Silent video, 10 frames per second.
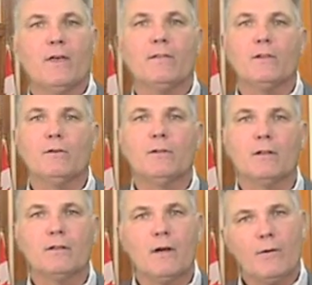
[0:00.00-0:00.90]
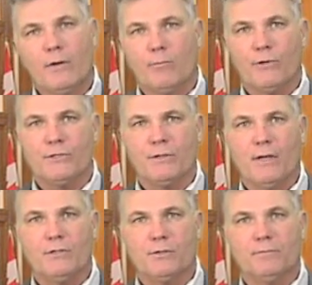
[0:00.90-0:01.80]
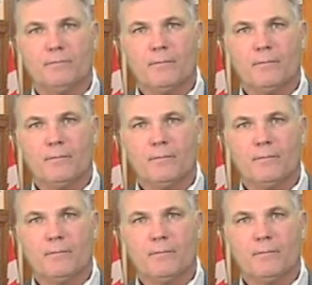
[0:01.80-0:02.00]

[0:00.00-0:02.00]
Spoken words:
than the utilitarian presentation.